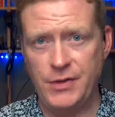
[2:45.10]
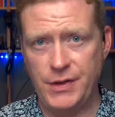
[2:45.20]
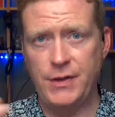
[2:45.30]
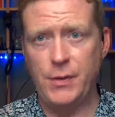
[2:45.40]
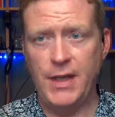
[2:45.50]

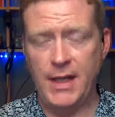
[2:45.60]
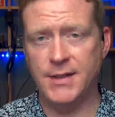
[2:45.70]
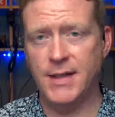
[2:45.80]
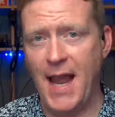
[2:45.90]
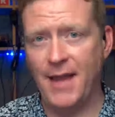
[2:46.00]
doing
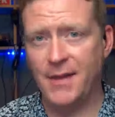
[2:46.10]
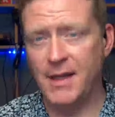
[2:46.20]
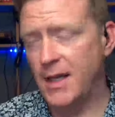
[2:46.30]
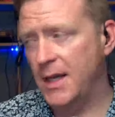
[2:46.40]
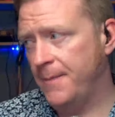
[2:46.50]
it at
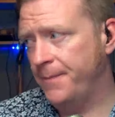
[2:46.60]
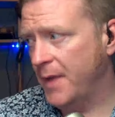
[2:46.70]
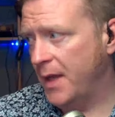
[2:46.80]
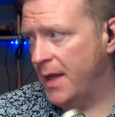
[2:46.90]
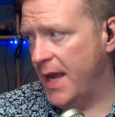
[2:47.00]
the
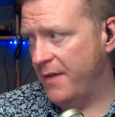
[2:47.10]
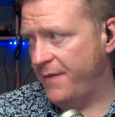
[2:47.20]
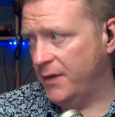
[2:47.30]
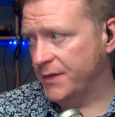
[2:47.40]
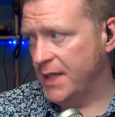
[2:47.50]

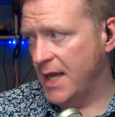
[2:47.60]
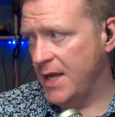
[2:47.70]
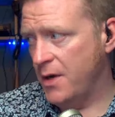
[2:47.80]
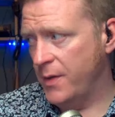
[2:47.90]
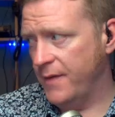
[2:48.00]

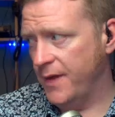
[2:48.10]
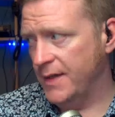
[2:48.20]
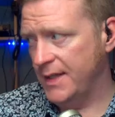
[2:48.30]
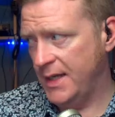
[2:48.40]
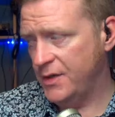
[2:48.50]
AFL-CIO
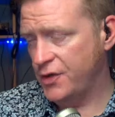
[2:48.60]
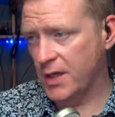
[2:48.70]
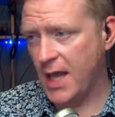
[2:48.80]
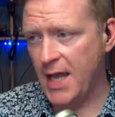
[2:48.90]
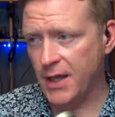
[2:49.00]
event in
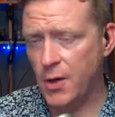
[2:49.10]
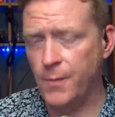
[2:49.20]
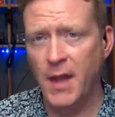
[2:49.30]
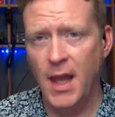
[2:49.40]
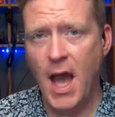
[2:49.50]
Chicago.
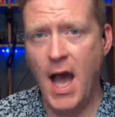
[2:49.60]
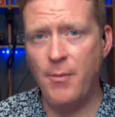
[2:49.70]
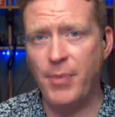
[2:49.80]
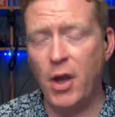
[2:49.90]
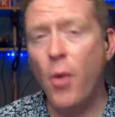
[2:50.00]

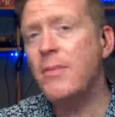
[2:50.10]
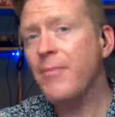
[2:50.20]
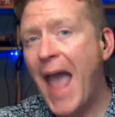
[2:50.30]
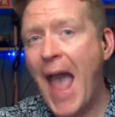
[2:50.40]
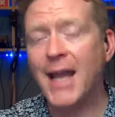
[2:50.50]
But going
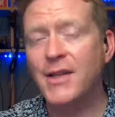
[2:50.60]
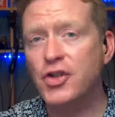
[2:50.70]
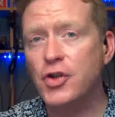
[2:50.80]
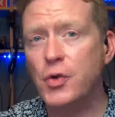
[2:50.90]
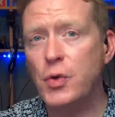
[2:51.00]
back
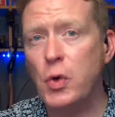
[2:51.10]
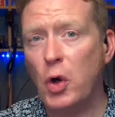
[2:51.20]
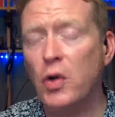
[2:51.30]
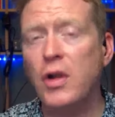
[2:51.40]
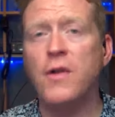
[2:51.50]
to
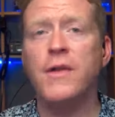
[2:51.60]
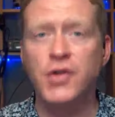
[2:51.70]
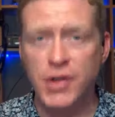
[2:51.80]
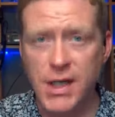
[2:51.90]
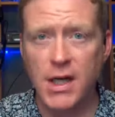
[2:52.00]
earlier this
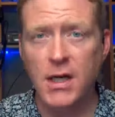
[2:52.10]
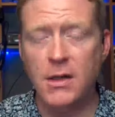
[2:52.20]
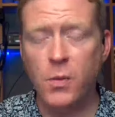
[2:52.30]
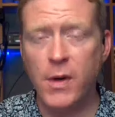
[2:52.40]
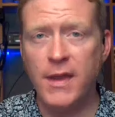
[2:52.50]
year
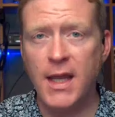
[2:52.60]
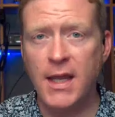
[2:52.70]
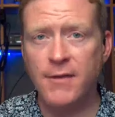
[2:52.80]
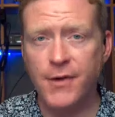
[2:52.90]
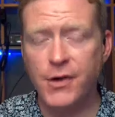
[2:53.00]
when they
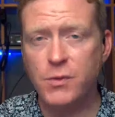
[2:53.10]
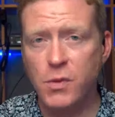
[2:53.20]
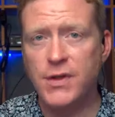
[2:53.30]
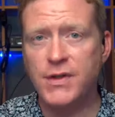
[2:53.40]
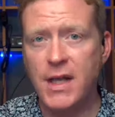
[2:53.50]
first were
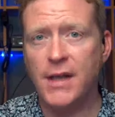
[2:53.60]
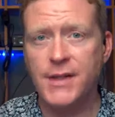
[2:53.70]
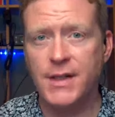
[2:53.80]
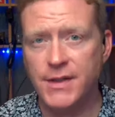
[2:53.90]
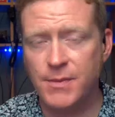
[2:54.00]

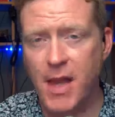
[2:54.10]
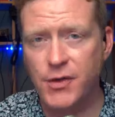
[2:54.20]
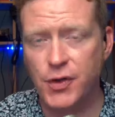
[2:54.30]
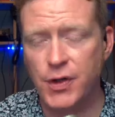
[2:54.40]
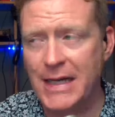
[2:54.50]
discussing this
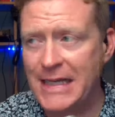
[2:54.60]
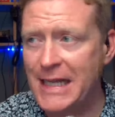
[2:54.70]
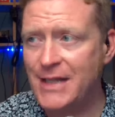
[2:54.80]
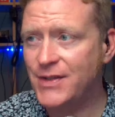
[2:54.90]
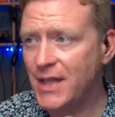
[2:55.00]
measure in
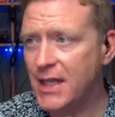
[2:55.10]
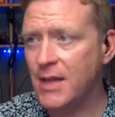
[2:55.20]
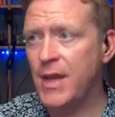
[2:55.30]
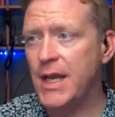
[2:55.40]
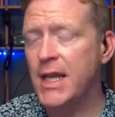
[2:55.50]
a Senate
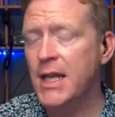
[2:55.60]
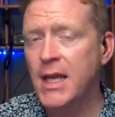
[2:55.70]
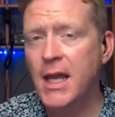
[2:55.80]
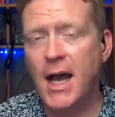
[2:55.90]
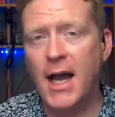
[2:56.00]
committee,
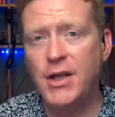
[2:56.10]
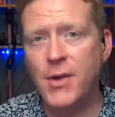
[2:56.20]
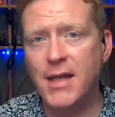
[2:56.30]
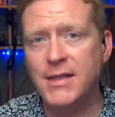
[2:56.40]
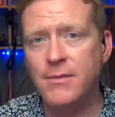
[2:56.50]
you
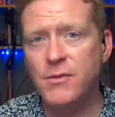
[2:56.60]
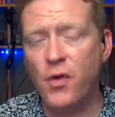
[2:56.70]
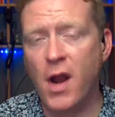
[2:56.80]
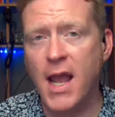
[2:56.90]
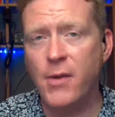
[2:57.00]
had Tim
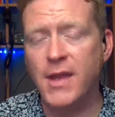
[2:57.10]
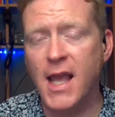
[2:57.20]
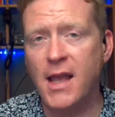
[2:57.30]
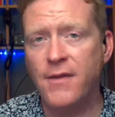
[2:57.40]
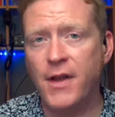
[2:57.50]
Dre with
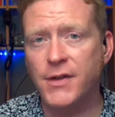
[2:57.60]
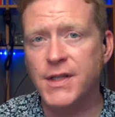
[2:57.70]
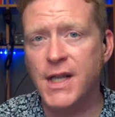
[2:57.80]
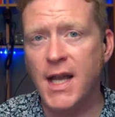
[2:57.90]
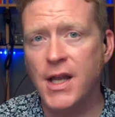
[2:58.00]
the
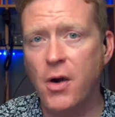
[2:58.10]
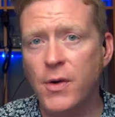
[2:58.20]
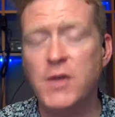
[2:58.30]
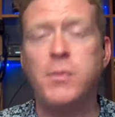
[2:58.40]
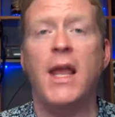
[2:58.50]
AFL-CIO
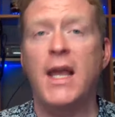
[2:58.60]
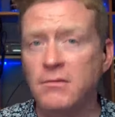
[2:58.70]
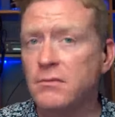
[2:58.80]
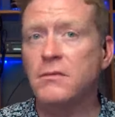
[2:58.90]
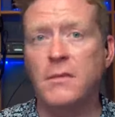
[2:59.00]

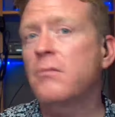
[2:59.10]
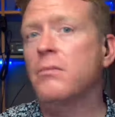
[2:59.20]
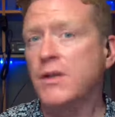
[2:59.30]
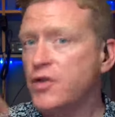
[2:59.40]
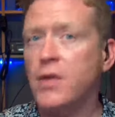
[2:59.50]
explain in general